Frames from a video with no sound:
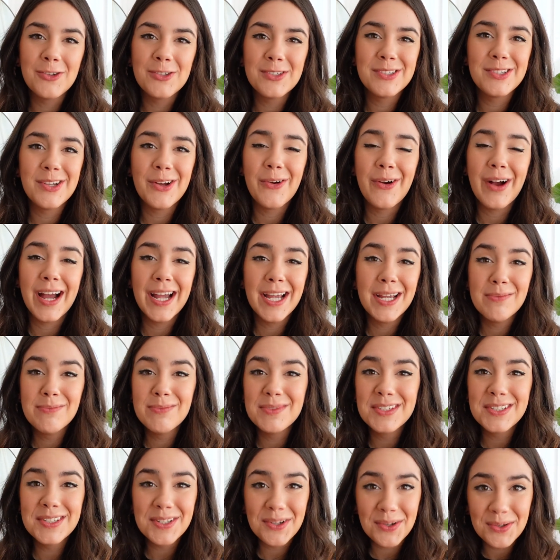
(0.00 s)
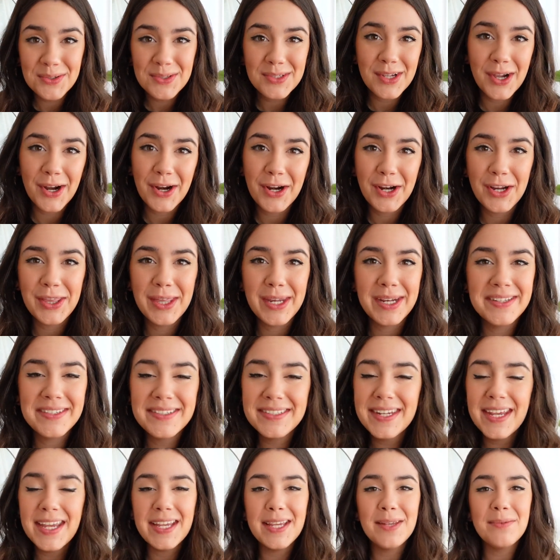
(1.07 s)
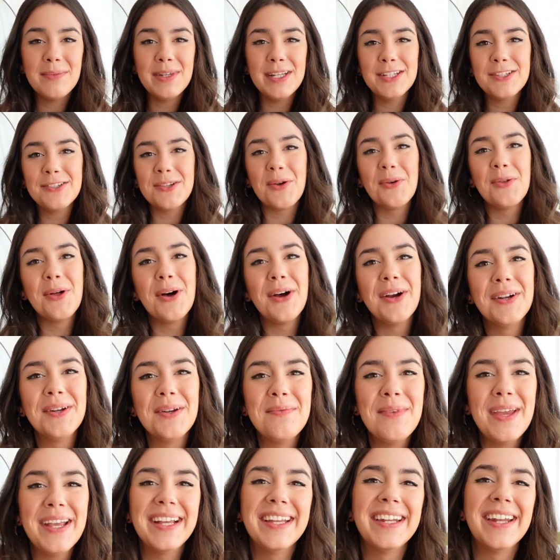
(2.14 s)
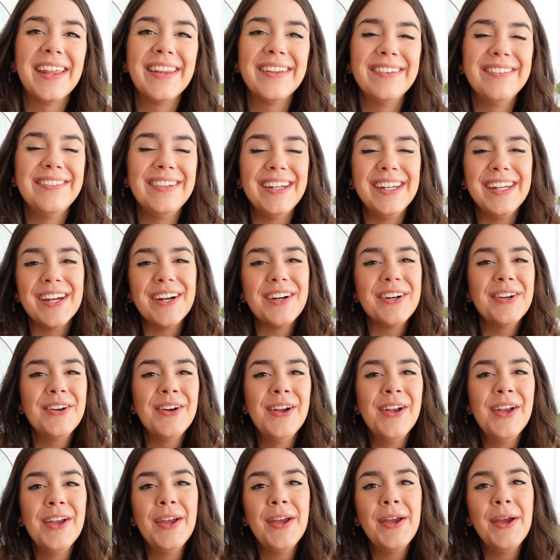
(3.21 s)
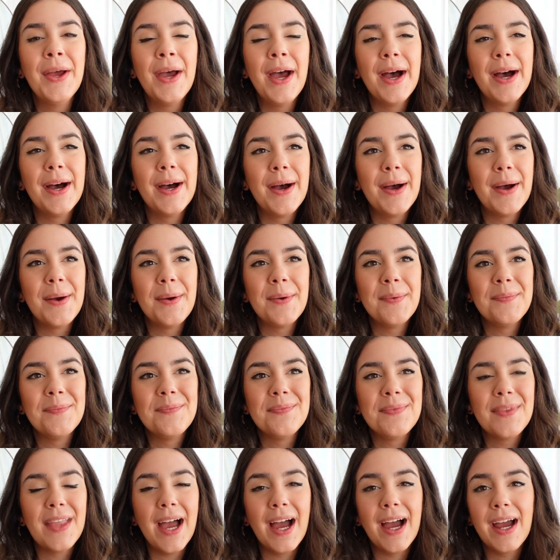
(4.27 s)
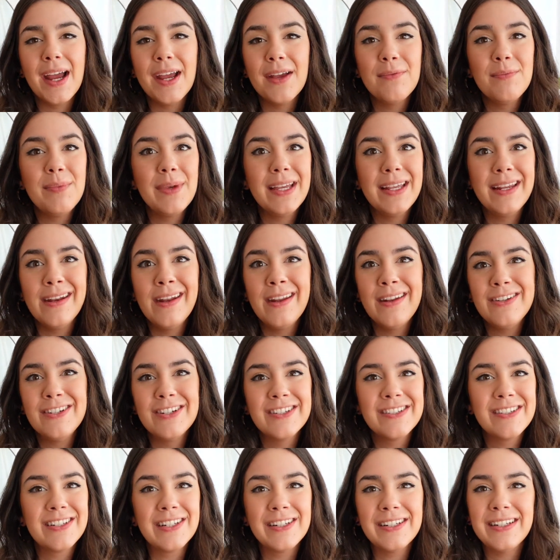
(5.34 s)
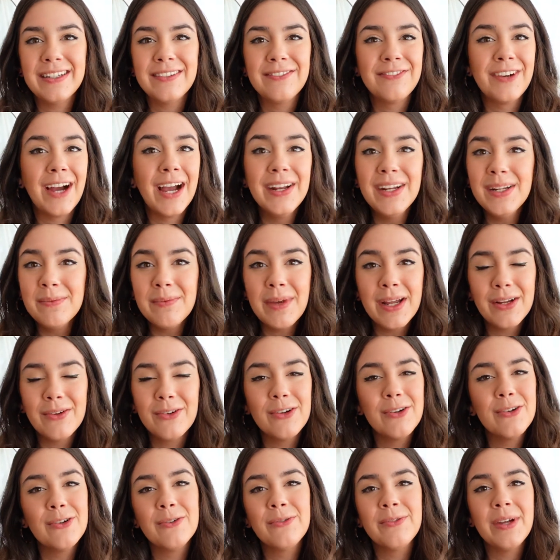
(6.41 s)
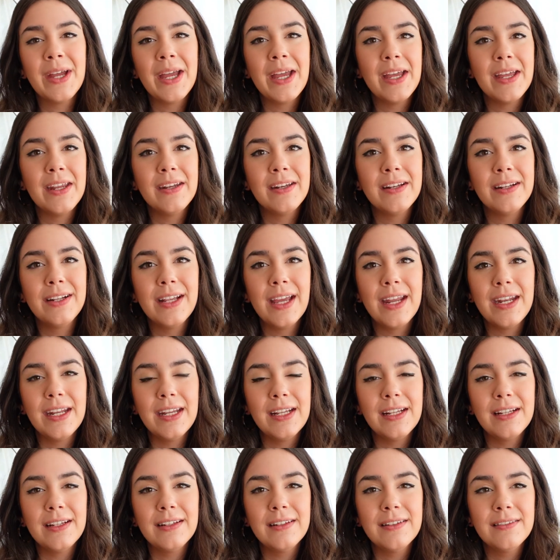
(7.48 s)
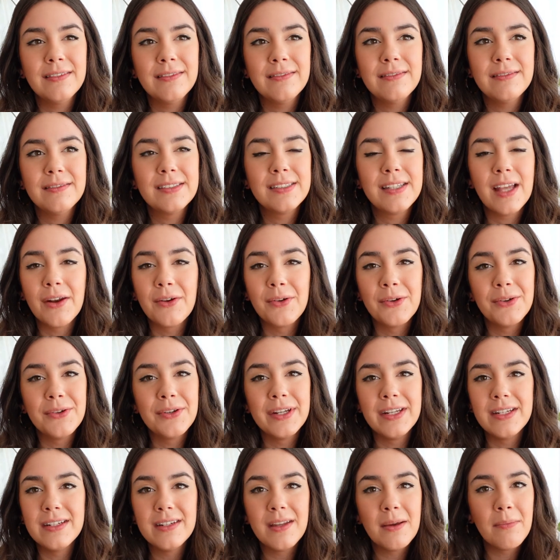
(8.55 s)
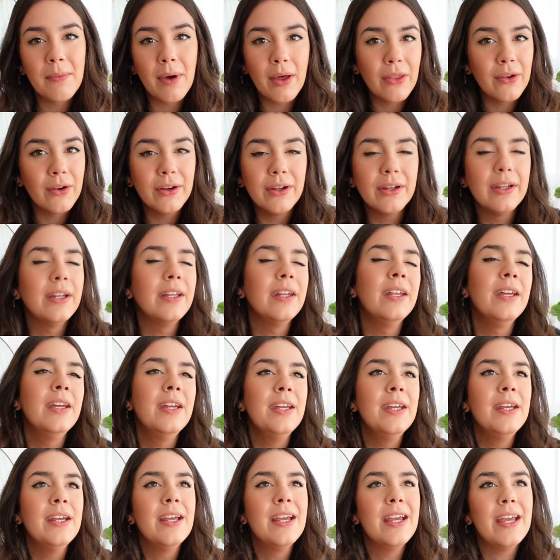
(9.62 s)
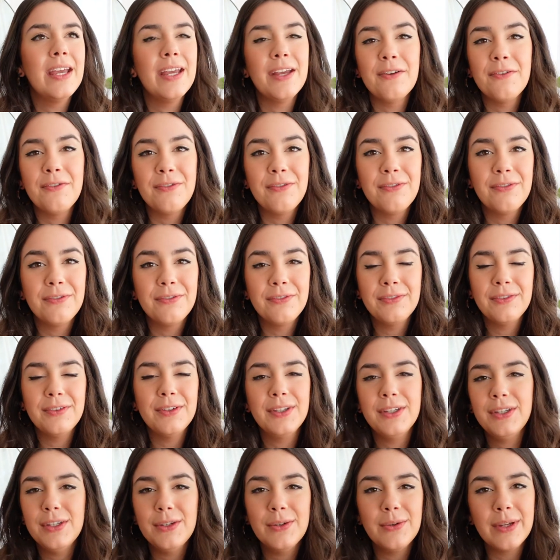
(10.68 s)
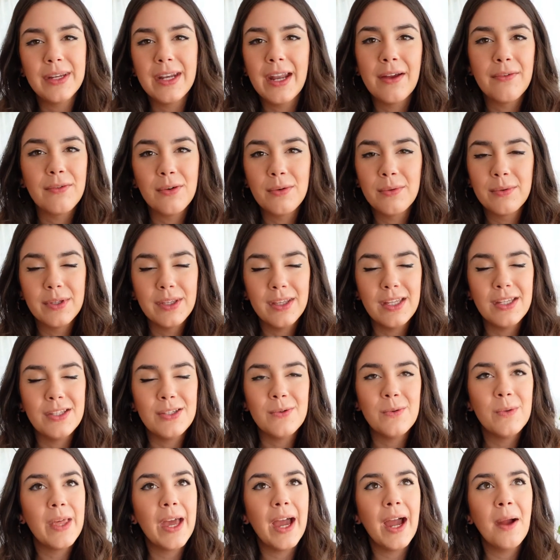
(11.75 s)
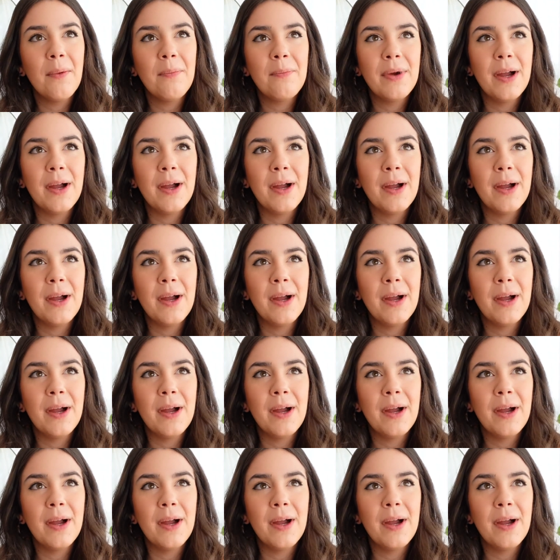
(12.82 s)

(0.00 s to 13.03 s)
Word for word: So I am so sorry that it's taken me so long to make another video. Um, I have been just finding my groove and getting settled into motherhood. If you can ever really do that.